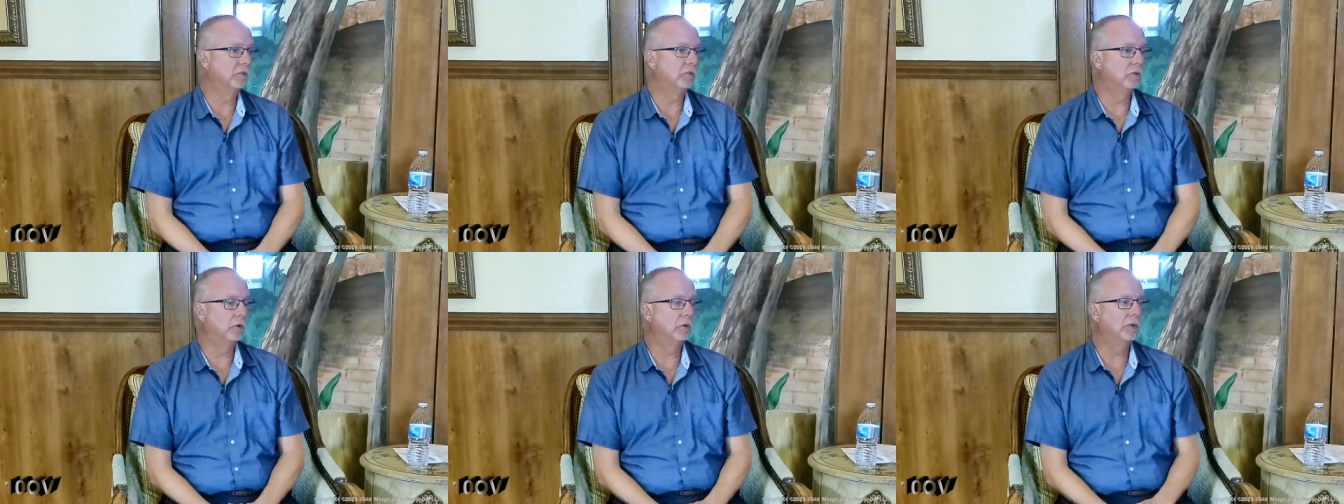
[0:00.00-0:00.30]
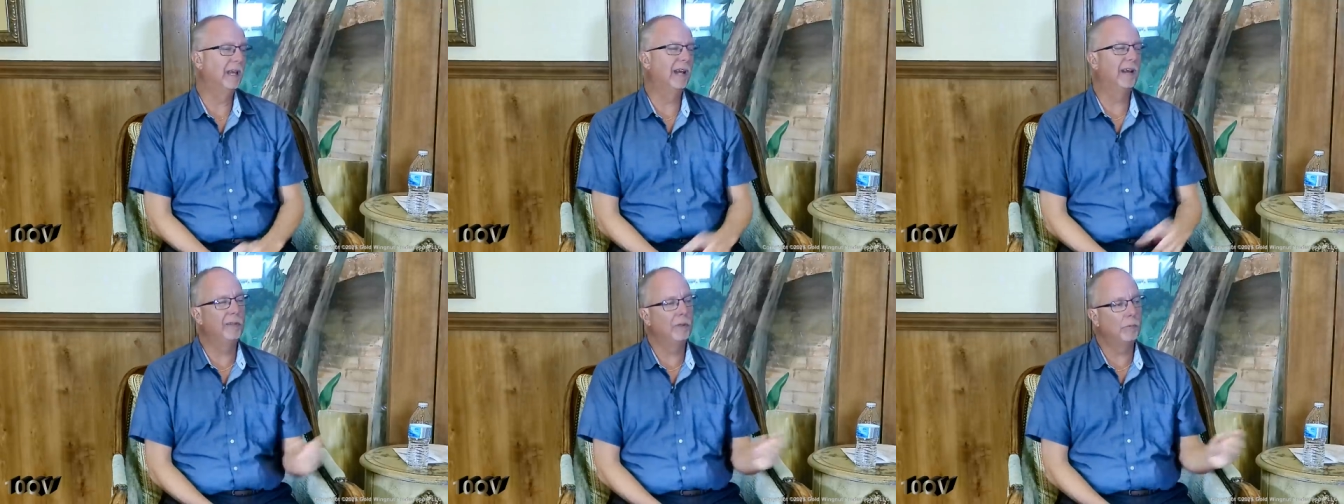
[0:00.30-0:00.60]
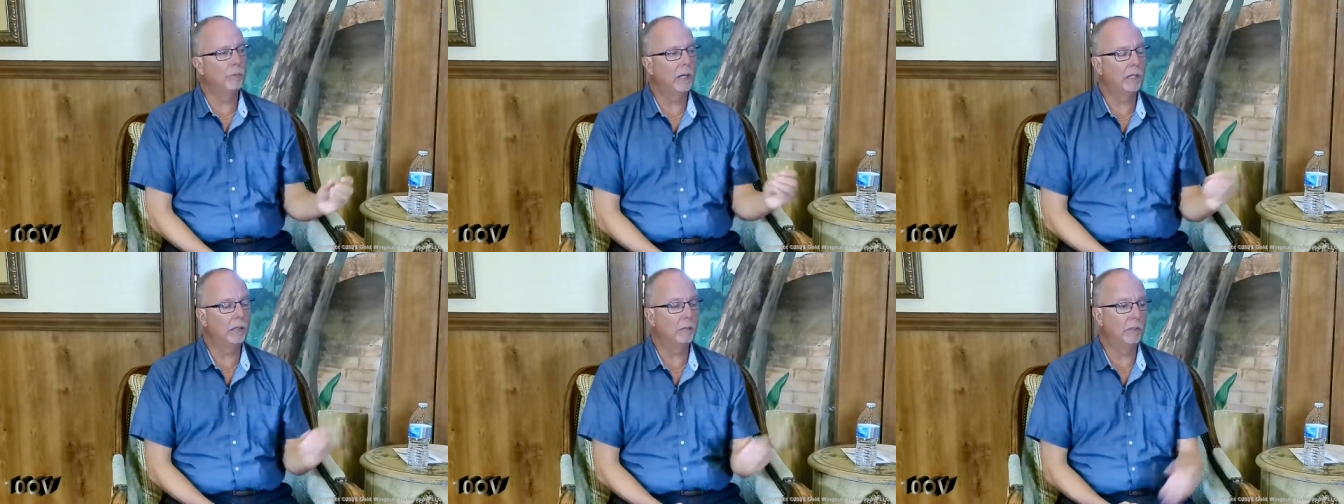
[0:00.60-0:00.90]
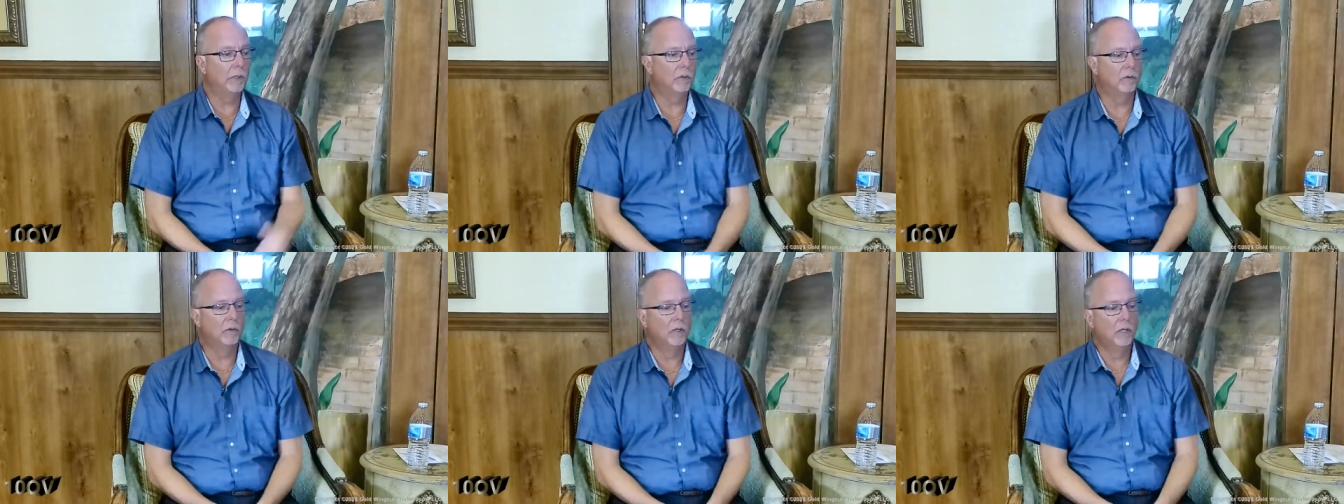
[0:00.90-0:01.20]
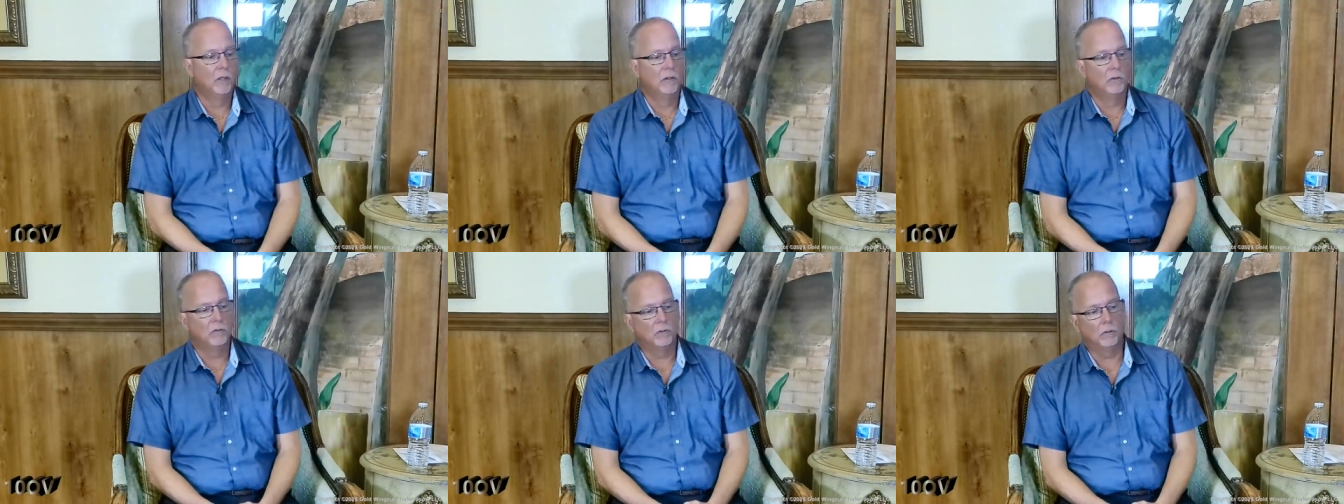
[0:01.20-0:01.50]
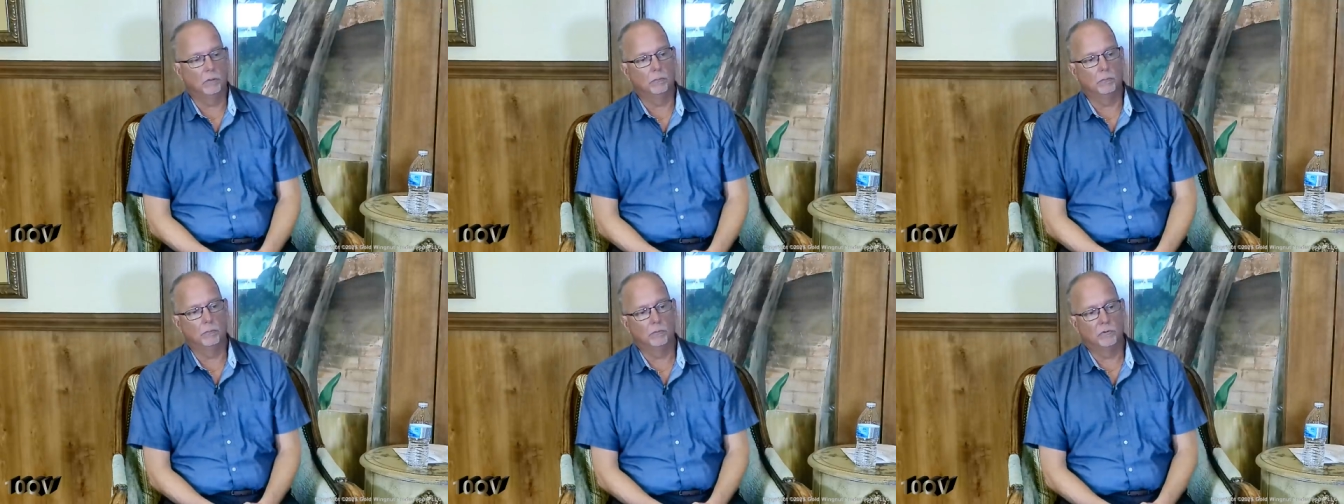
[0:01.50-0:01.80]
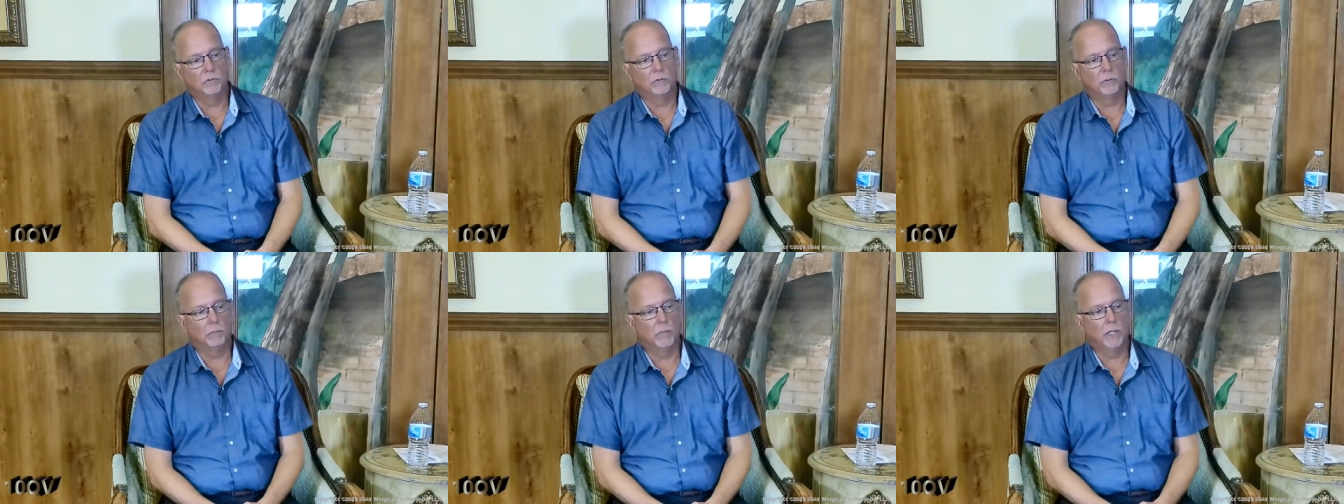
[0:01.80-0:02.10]
So yeah, there might have been some
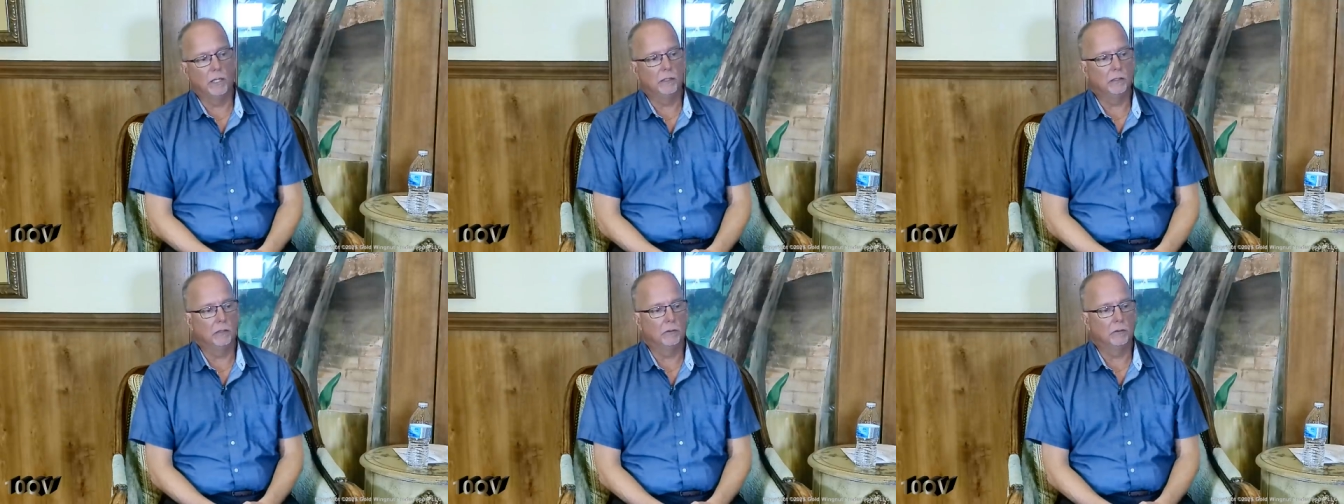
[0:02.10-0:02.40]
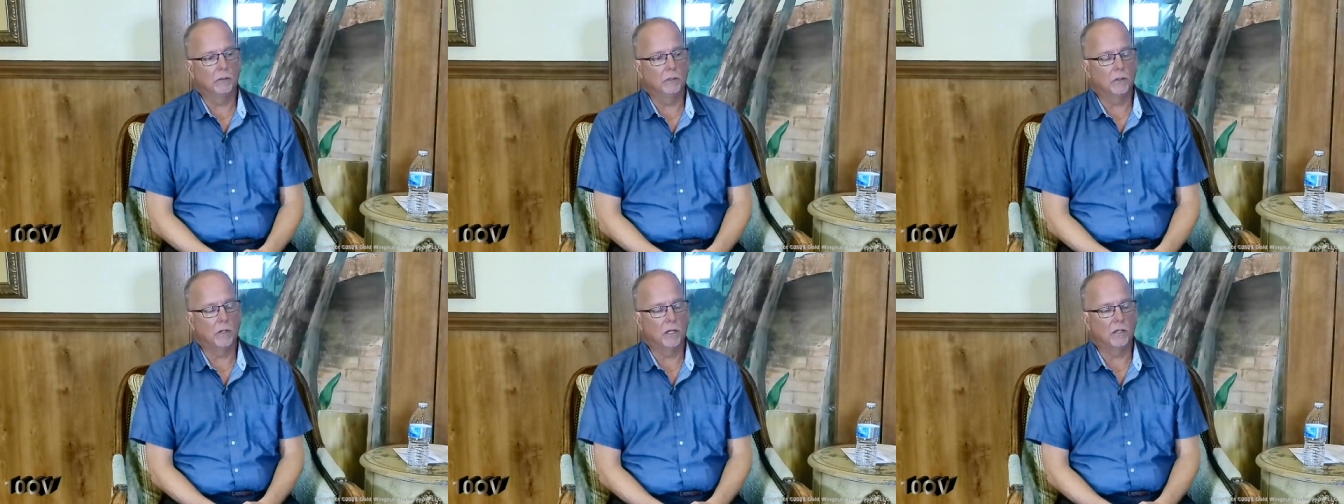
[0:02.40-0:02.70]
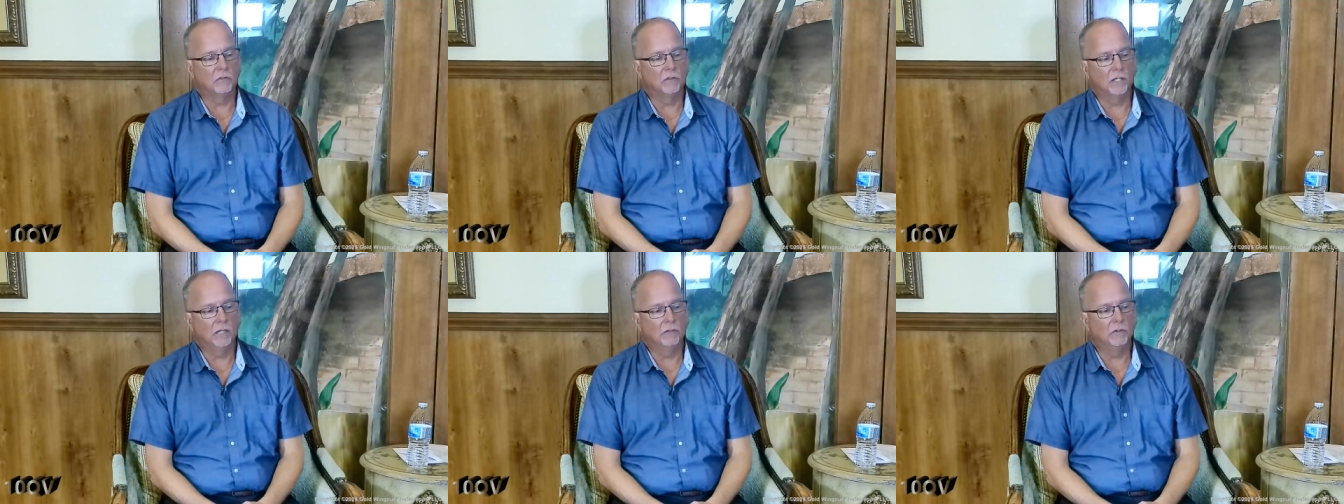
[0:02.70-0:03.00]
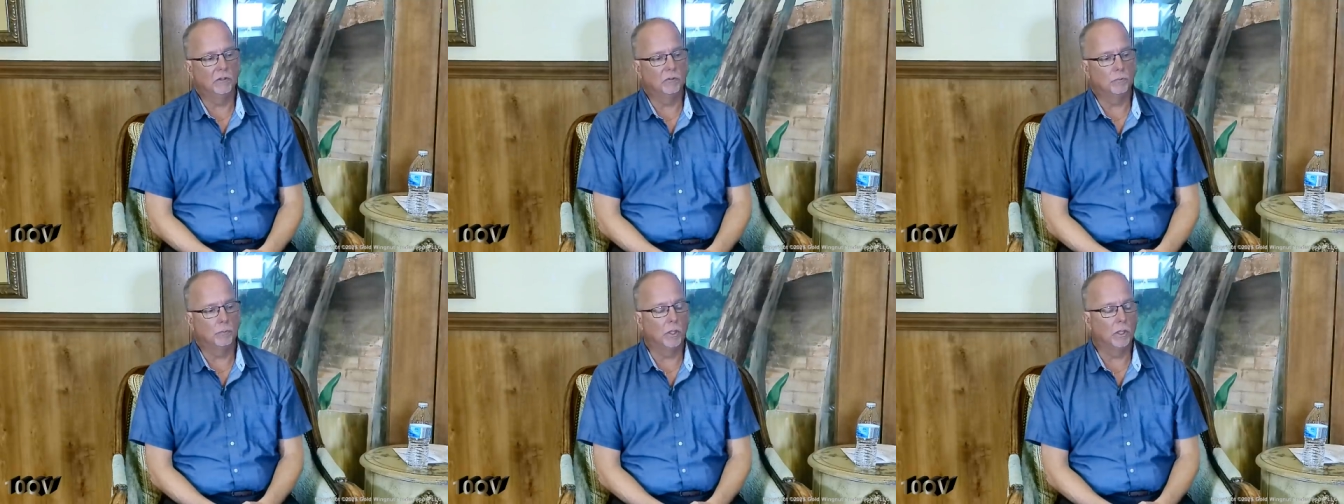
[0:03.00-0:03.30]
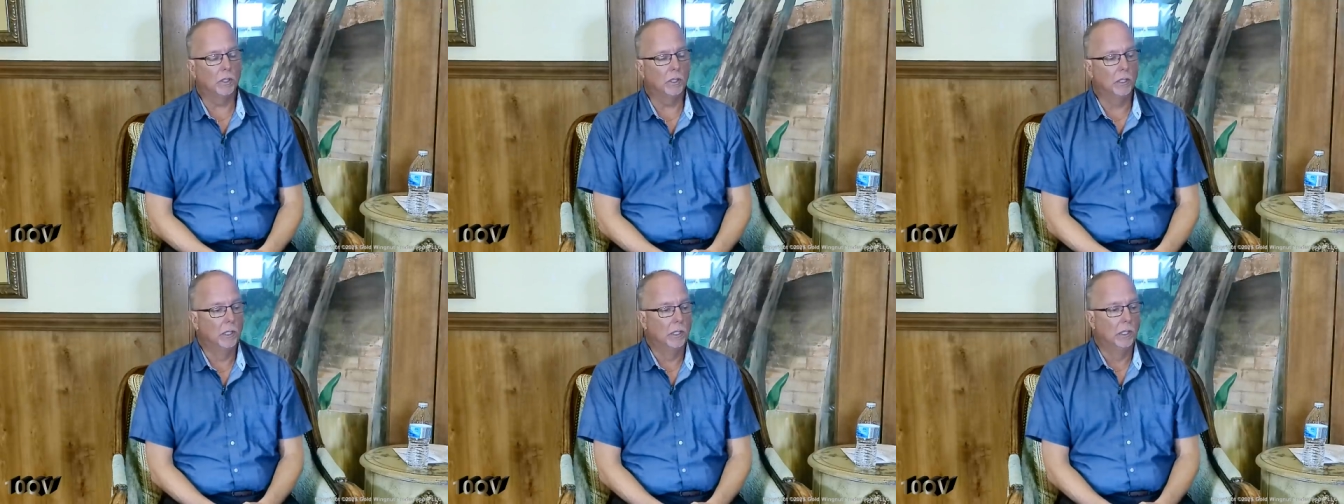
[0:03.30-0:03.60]
minor cost savings, but